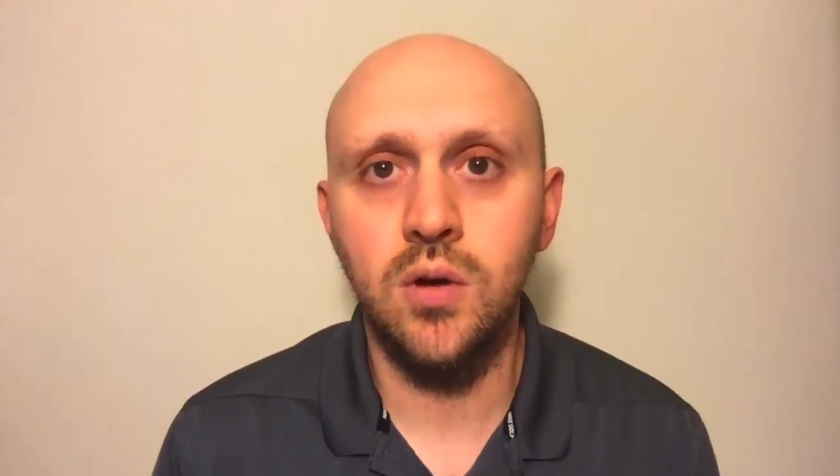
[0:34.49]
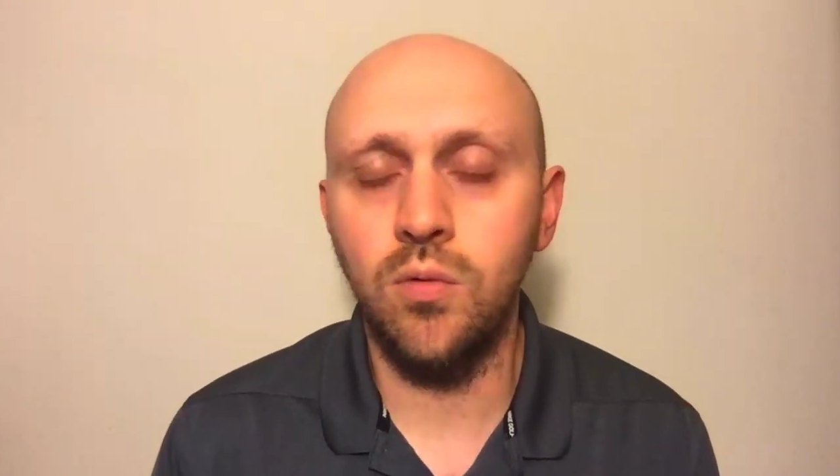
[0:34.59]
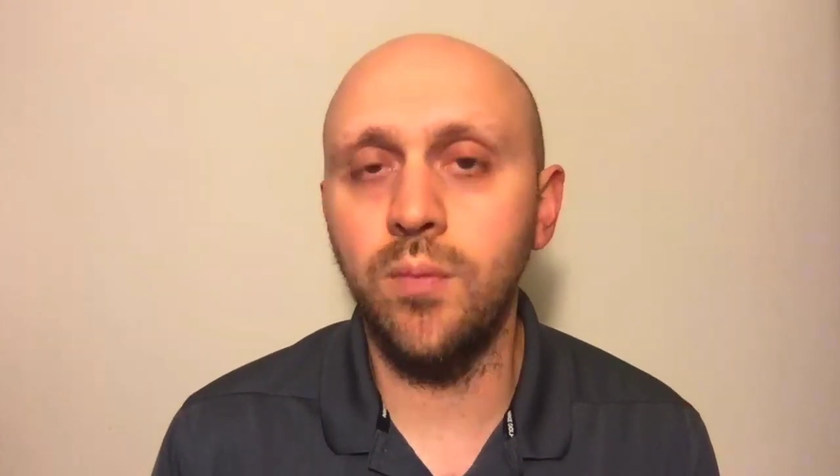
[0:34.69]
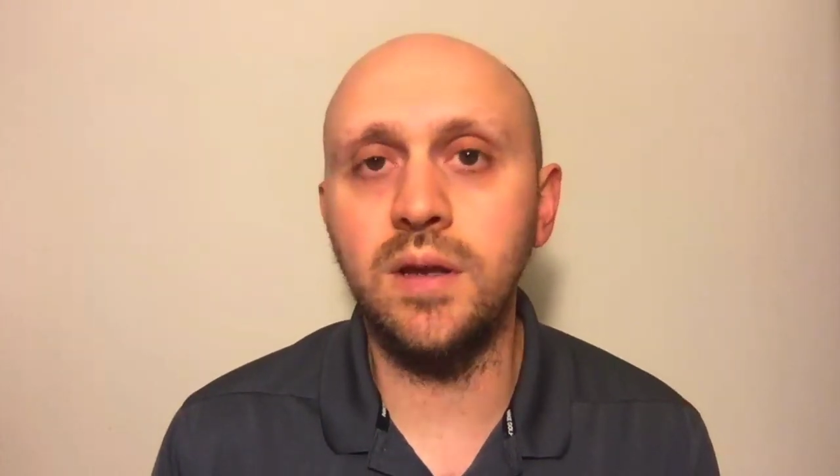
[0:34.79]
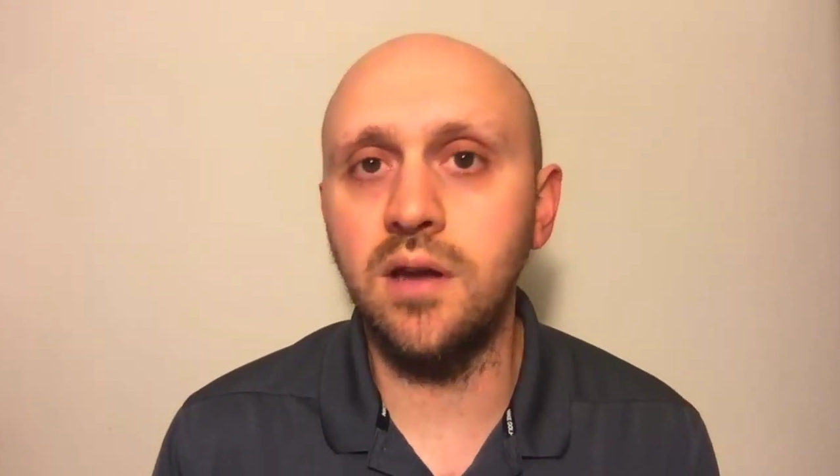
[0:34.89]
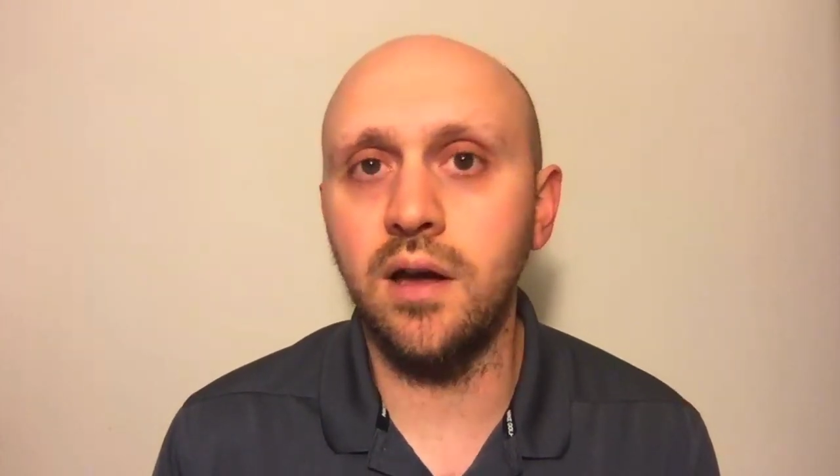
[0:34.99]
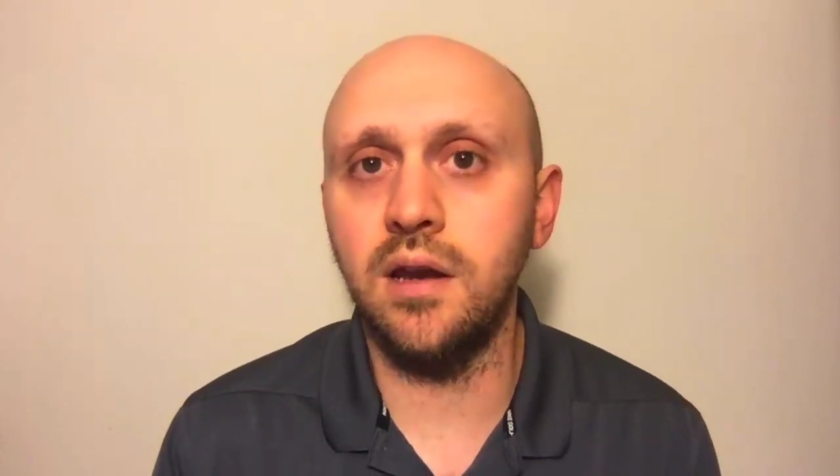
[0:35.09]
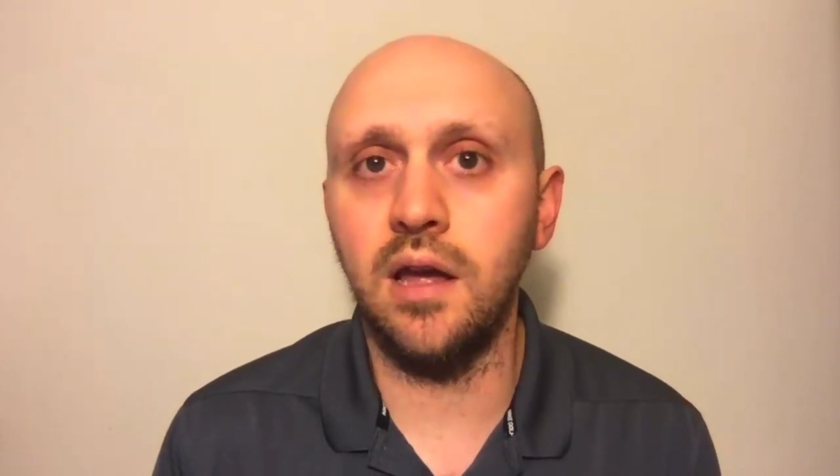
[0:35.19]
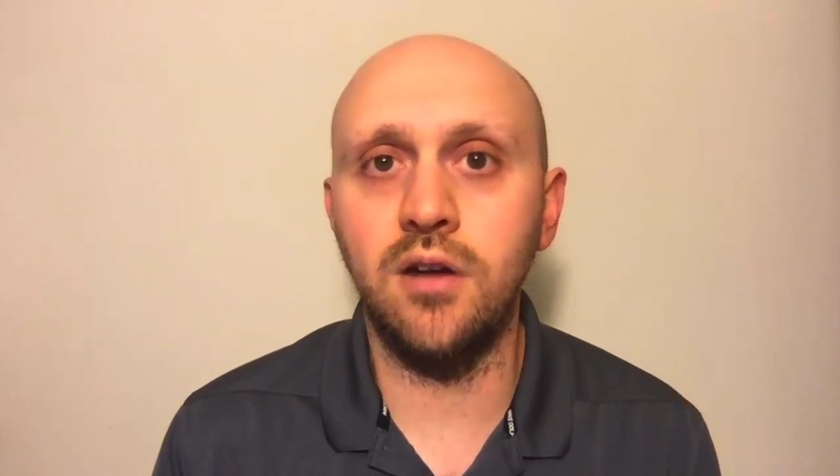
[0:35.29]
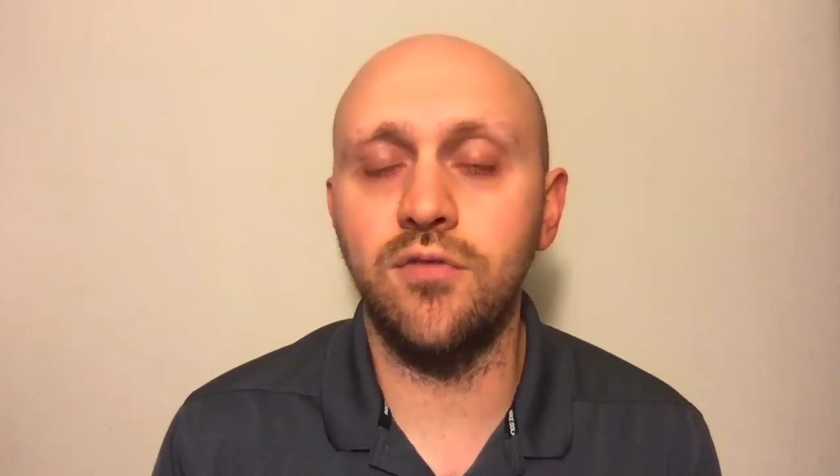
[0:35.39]
will be done
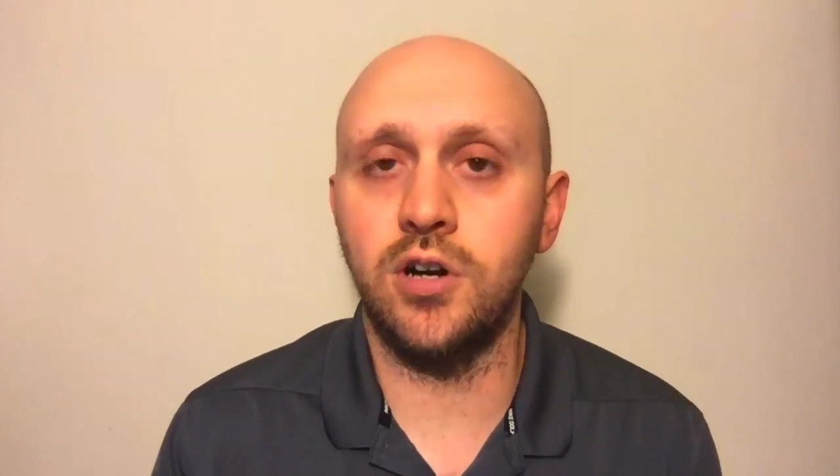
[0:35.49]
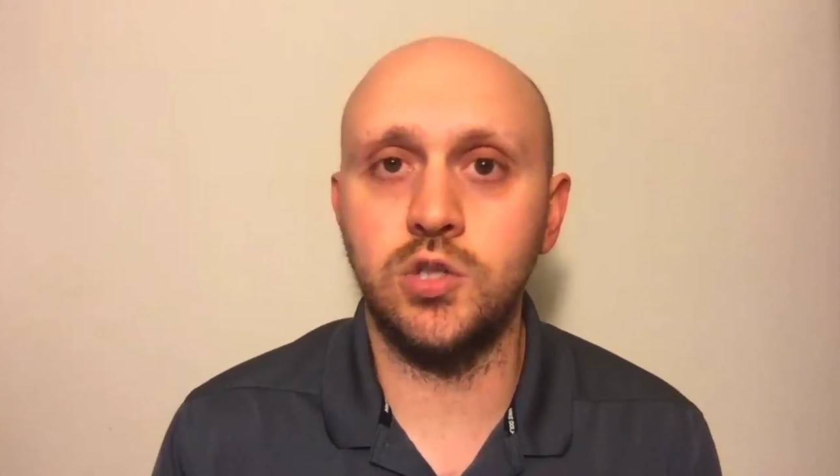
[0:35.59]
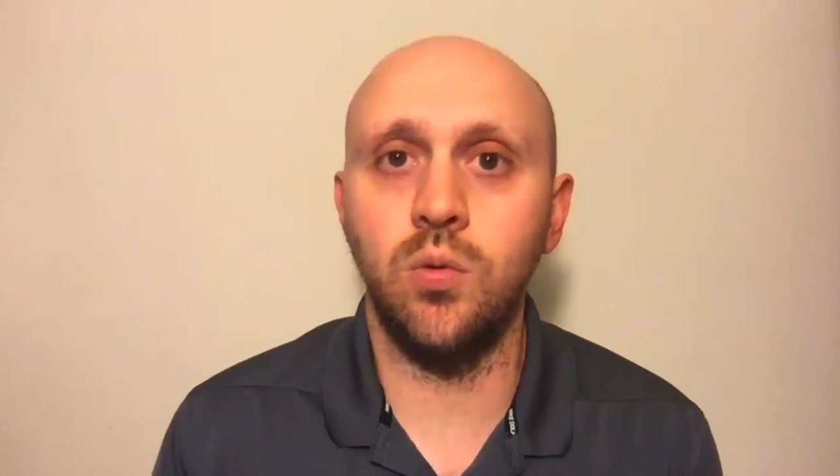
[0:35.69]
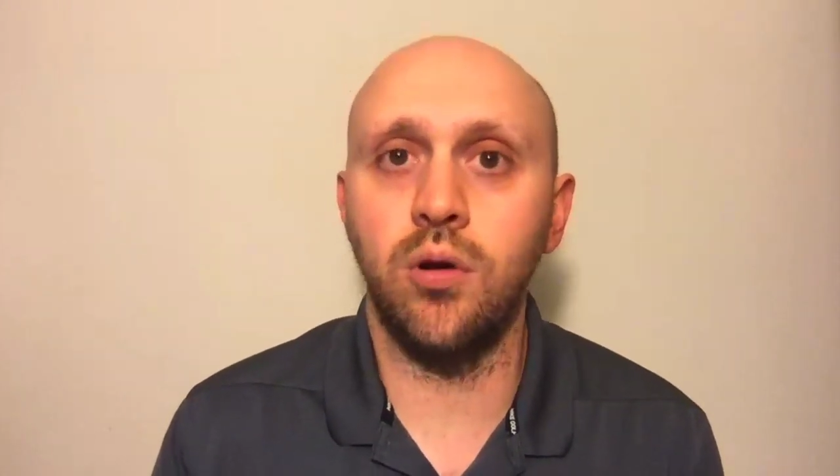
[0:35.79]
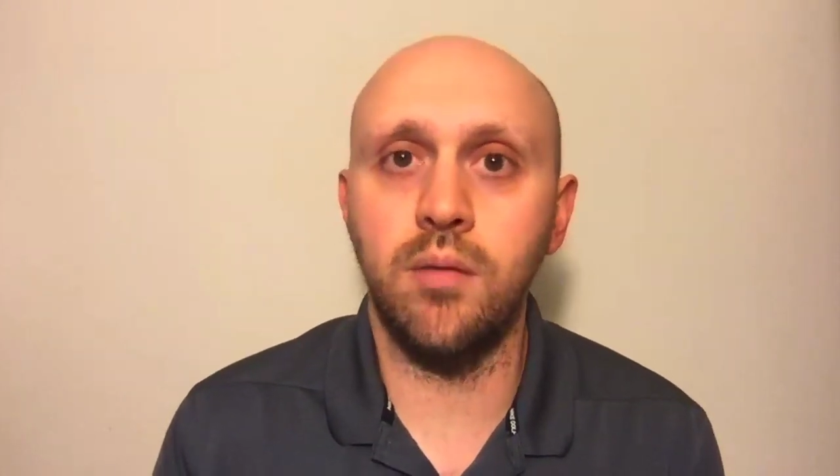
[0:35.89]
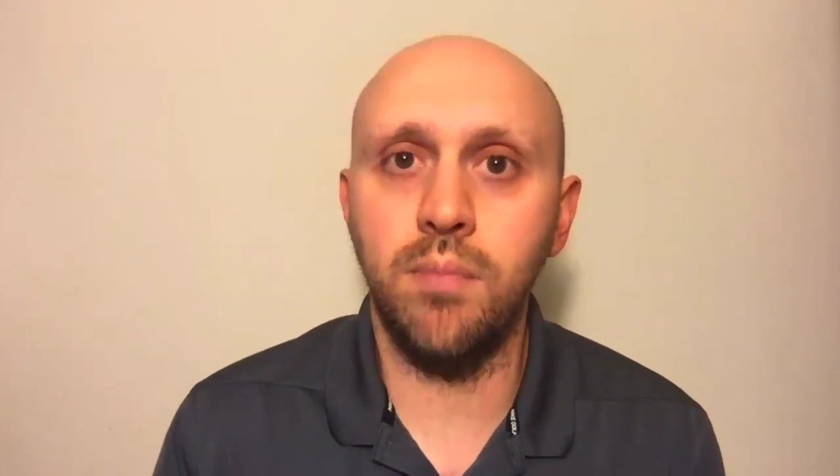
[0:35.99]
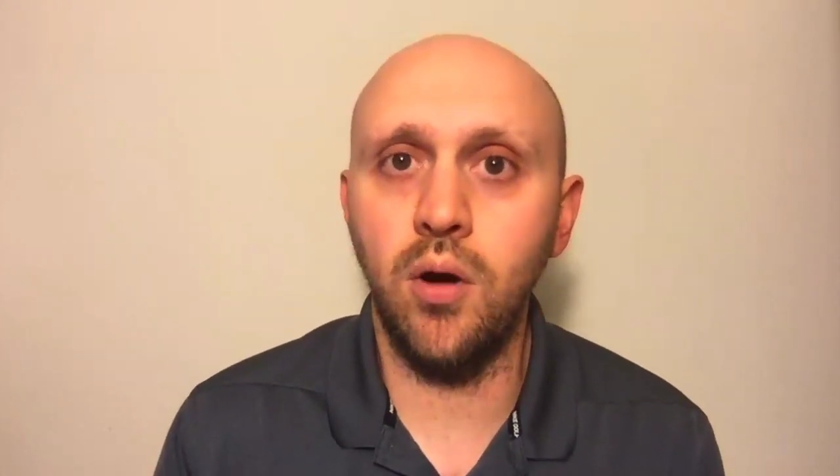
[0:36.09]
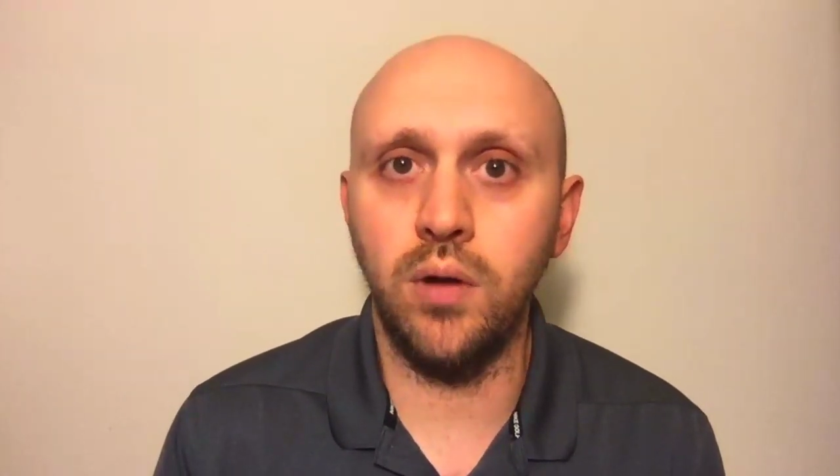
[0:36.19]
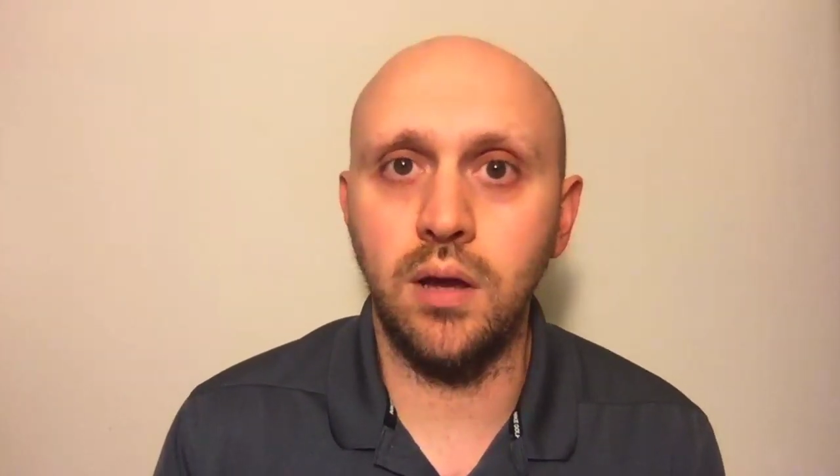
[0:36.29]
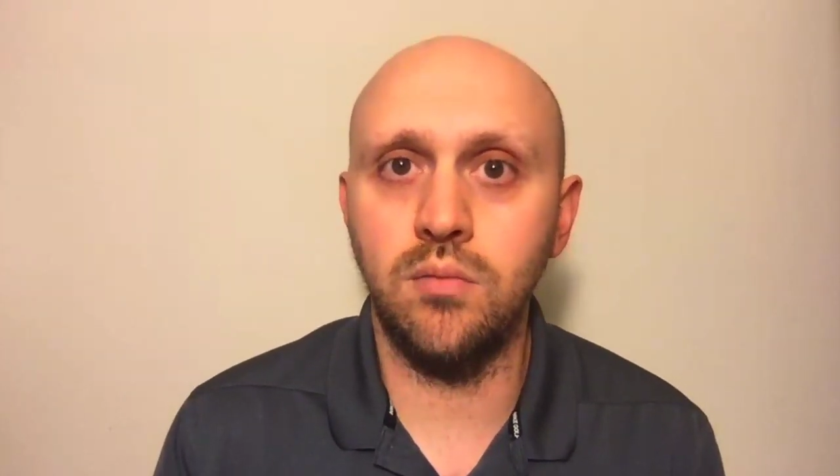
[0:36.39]
in a virtual
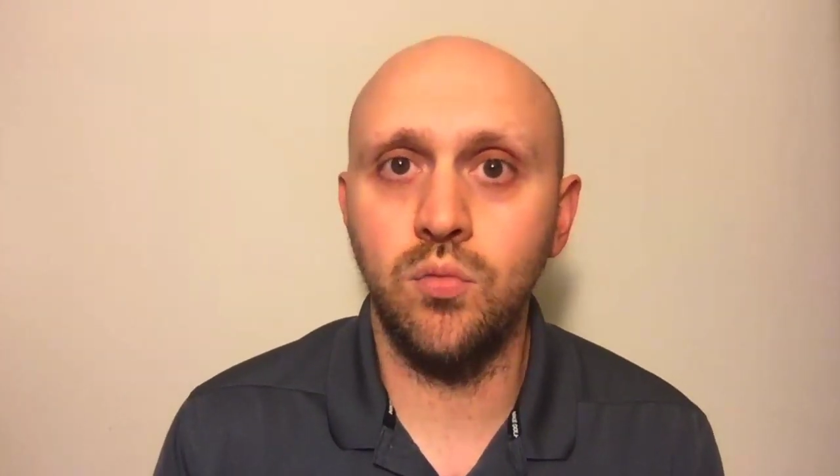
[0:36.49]
component.